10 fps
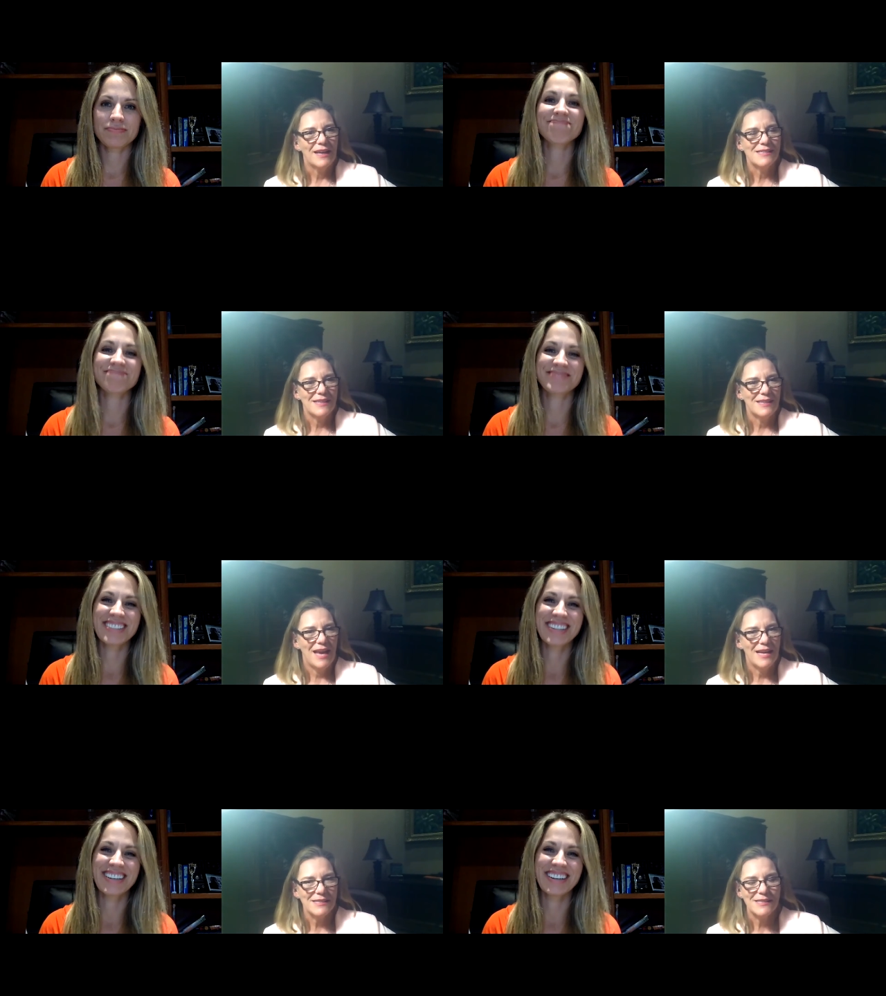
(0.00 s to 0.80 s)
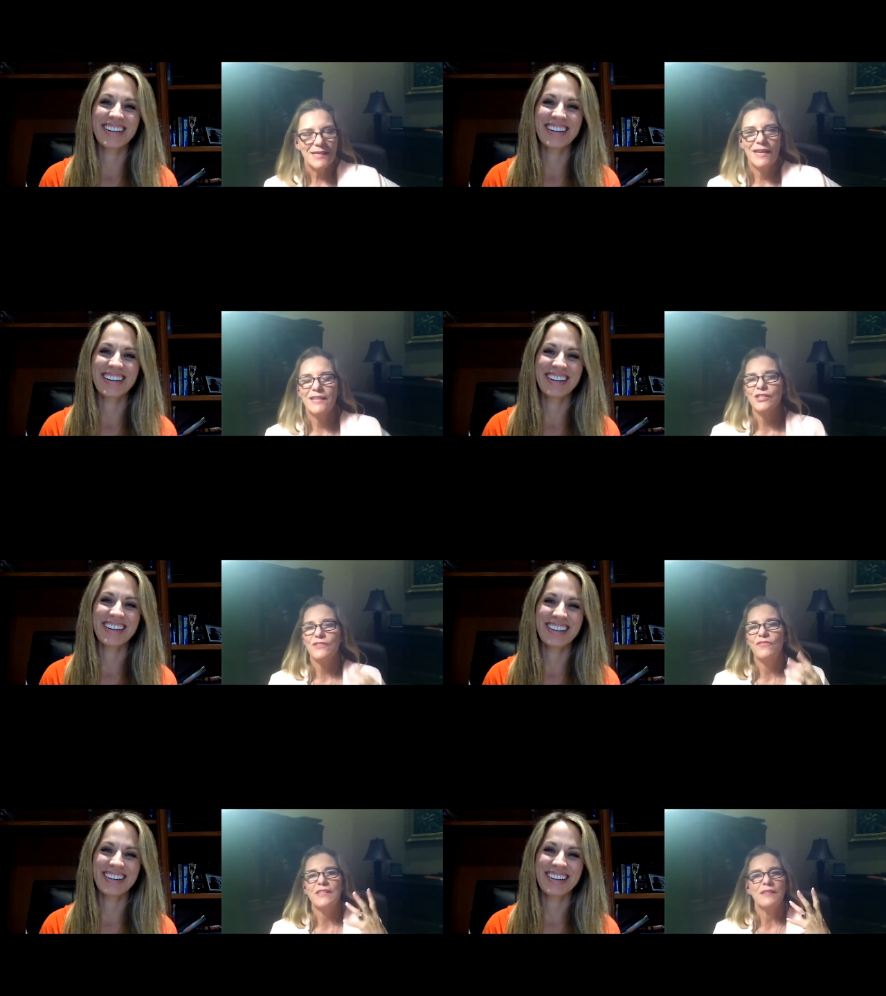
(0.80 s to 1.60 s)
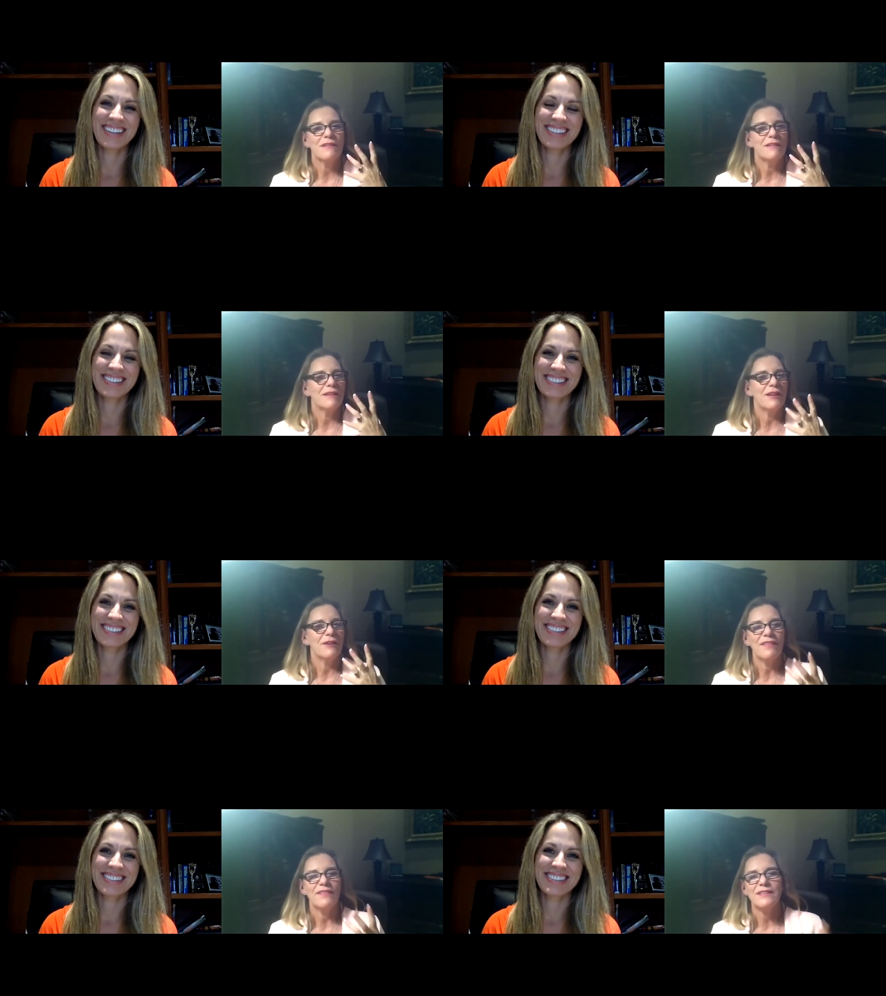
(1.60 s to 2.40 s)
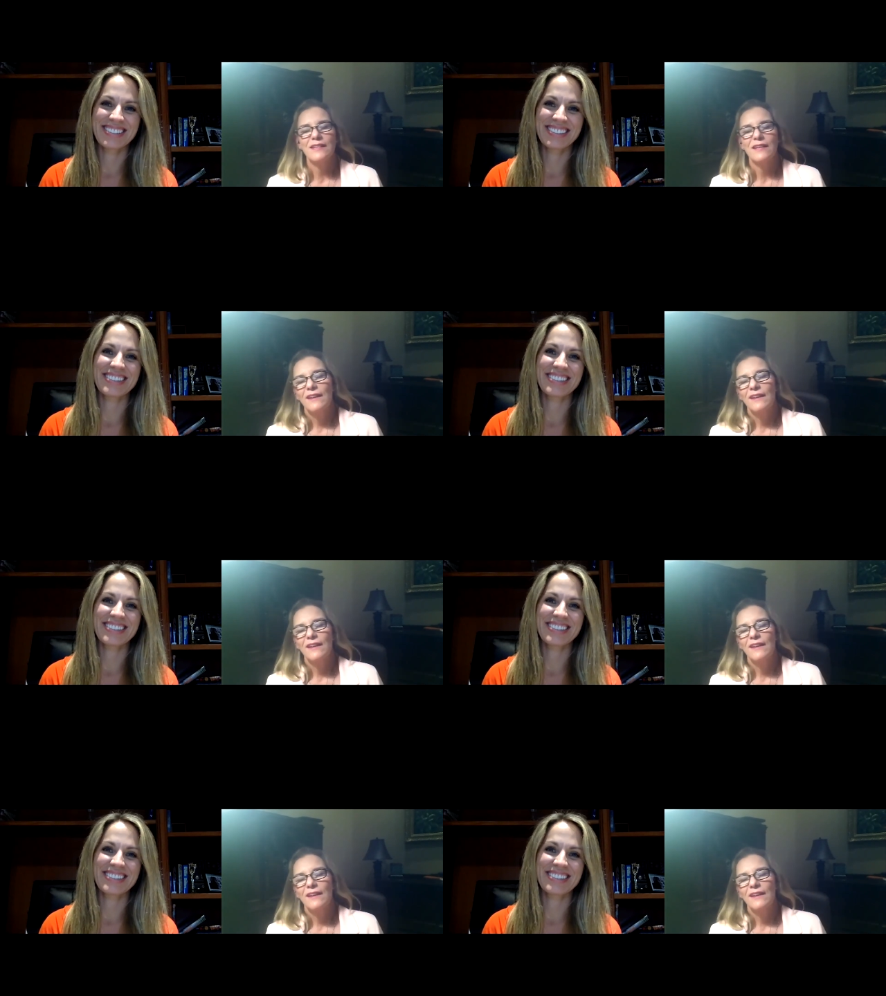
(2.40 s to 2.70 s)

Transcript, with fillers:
Speaker 1: said, Yes. And he just, you know, had this